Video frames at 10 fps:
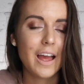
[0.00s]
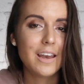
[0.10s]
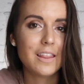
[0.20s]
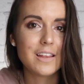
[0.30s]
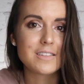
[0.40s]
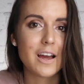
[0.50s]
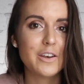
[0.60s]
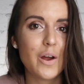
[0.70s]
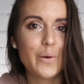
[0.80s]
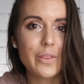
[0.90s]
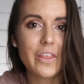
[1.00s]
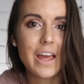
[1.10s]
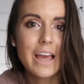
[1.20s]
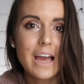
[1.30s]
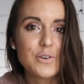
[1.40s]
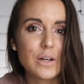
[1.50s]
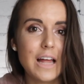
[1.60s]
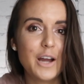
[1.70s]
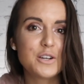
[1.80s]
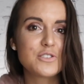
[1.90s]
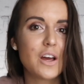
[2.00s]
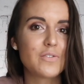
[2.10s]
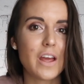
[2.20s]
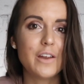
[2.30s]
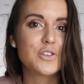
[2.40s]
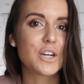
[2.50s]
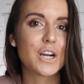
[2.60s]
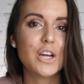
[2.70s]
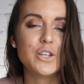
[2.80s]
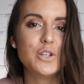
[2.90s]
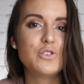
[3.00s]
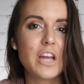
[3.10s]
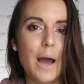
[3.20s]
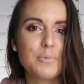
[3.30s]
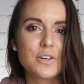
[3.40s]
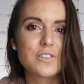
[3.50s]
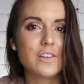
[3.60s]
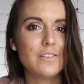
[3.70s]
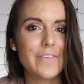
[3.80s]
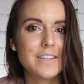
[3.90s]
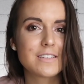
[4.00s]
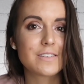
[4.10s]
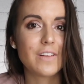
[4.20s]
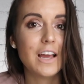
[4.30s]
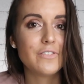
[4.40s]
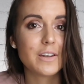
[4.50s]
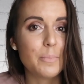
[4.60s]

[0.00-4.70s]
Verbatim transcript: into this unknown thing, and to allow yourself to enter new chapters and new phases of life,